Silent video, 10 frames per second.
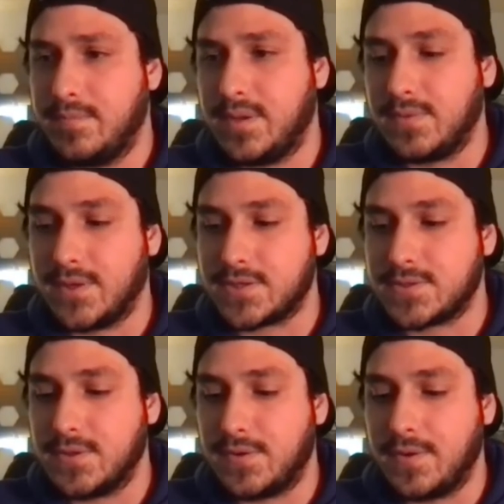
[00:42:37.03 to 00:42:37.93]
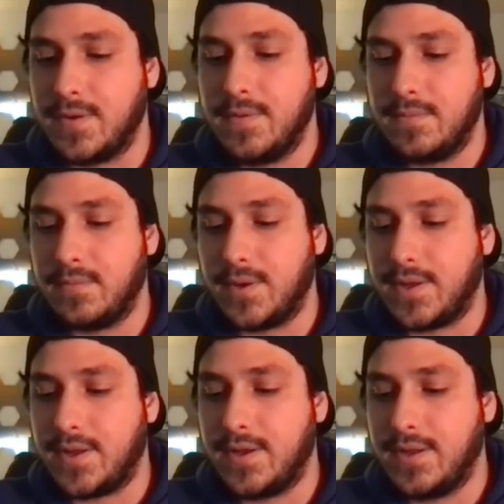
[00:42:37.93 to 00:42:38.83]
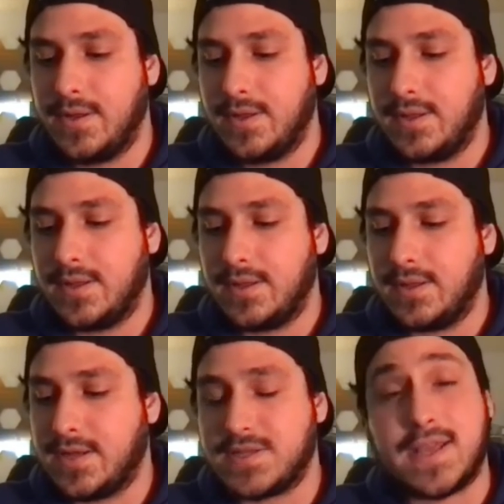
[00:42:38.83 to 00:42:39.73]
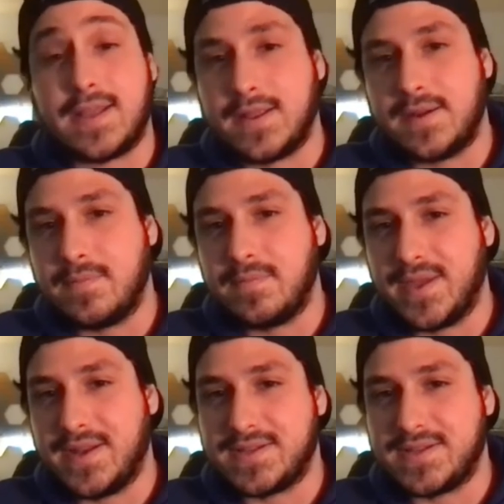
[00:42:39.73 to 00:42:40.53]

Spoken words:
people like Schroeder, but they just got to hit them, man.